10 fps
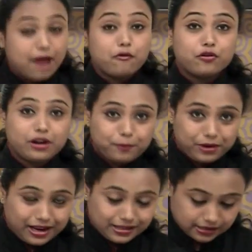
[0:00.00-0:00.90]
I've already
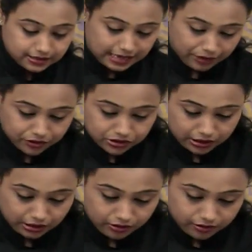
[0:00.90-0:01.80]
preheated a sandwich
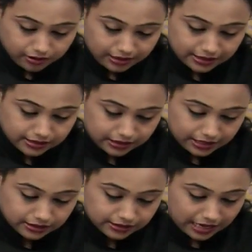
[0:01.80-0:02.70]
griller. Let's
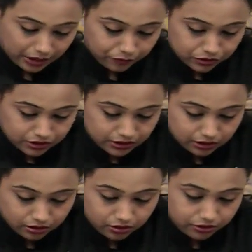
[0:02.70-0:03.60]
arrange the sandwiches in
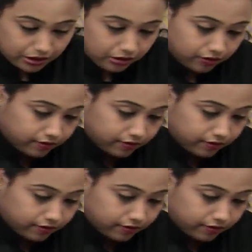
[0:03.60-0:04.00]
the griller.